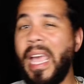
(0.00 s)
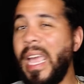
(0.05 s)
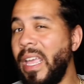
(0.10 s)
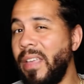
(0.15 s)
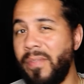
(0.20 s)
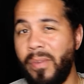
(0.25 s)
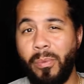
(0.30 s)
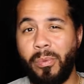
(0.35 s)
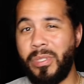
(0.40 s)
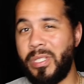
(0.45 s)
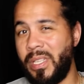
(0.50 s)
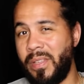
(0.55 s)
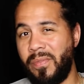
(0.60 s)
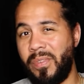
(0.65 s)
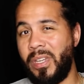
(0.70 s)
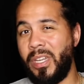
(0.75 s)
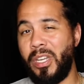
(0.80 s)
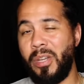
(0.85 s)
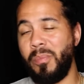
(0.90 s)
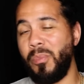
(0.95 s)
David was
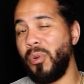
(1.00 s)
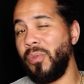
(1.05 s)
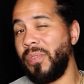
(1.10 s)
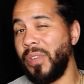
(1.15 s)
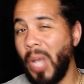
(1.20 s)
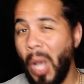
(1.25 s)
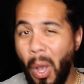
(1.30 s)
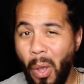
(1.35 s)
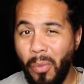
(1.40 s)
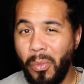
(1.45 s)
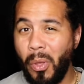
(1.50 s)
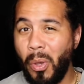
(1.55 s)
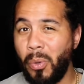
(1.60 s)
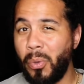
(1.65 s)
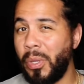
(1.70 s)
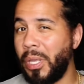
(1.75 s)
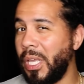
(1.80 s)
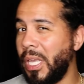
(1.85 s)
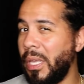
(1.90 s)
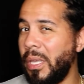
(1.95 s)
even in the movie
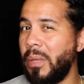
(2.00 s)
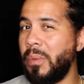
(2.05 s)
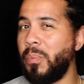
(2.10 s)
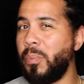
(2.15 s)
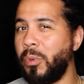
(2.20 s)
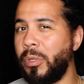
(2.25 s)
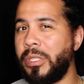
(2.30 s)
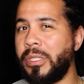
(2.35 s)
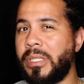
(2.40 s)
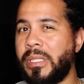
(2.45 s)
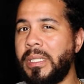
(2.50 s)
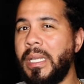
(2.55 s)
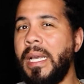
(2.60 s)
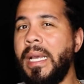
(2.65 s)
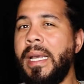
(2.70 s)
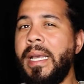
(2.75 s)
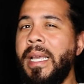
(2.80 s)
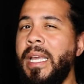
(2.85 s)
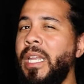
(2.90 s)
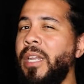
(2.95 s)
although he was was
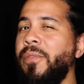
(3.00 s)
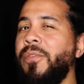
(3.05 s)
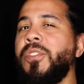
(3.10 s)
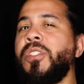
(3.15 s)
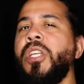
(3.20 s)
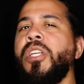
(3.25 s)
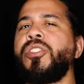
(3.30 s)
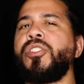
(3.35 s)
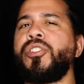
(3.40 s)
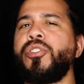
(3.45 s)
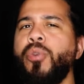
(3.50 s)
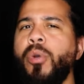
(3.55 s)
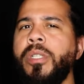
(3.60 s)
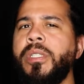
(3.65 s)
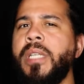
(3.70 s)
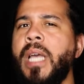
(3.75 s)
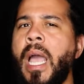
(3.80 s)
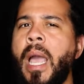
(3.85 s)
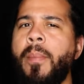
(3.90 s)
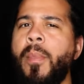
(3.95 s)
in it for such a
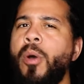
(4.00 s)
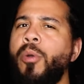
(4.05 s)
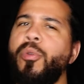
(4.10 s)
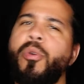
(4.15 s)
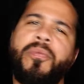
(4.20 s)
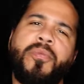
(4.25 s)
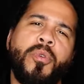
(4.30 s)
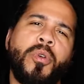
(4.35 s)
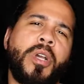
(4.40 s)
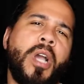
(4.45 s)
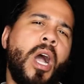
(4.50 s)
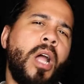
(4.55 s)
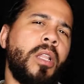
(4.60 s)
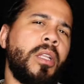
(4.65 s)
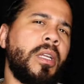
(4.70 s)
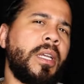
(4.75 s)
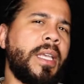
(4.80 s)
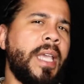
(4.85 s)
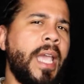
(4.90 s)
short time, I don't know if you would call it